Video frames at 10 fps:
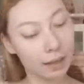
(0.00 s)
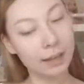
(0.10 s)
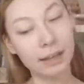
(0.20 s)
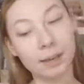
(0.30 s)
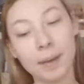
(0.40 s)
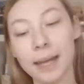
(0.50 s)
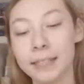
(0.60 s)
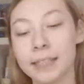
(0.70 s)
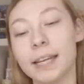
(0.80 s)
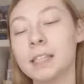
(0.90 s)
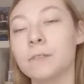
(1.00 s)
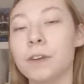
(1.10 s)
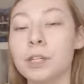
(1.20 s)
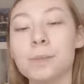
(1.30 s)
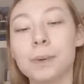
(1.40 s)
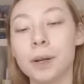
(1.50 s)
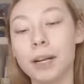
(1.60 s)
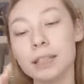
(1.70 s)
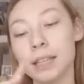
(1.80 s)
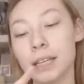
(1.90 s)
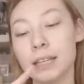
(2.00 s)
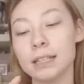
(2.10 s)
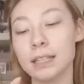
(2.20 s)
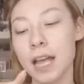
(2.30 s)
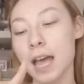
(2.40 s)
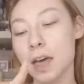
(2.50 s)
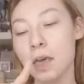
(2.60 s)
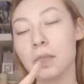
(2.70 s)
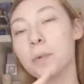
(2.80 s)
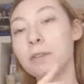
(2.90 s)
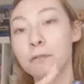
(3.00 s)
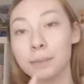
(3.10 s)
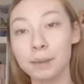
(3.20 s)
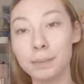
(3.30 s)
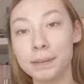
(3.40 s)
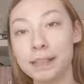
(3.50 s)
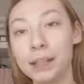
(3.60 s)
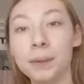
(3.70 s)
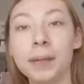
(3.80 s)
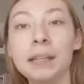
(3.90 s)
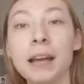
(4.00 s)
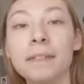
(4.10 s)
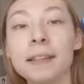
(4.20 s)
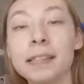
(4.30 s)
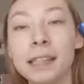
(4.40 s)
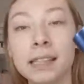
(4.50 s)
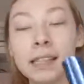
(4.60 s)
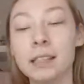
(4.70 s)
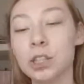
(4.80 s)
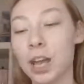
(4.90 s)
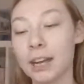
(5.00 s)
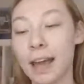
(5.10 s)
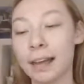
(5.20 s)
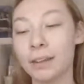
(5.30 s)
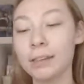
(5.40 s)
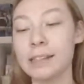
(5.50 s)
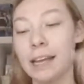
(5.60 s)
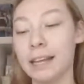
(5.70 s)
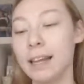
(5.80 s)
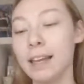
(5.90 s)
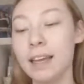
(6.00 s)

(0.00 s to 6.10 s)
And today's feature product is another one from Lipstick Queen, and this is in the shade Hello Sailor.